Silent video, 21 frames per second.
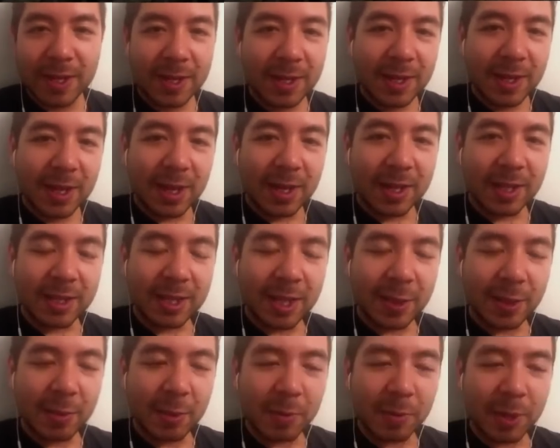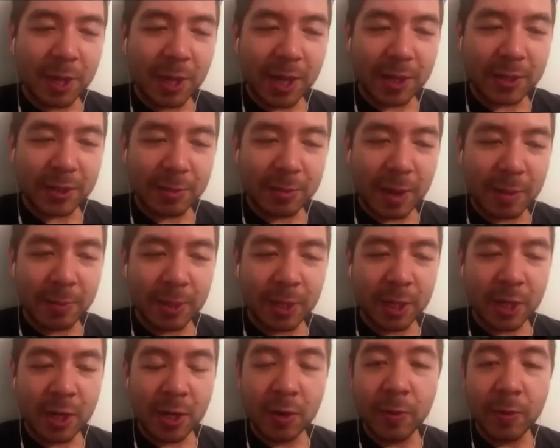I think that would be pretty awesome. I'm gonna
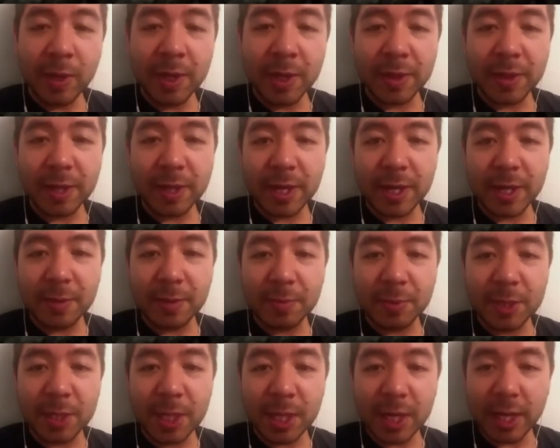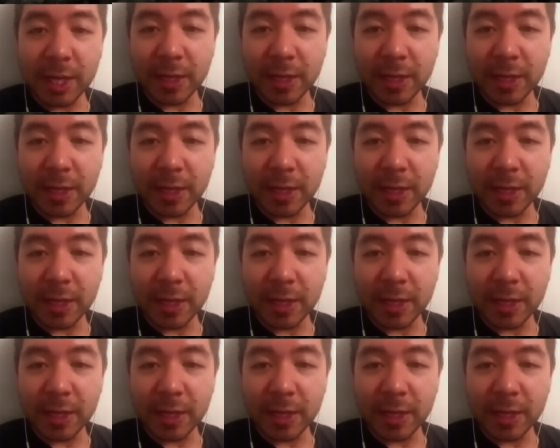go with sitting.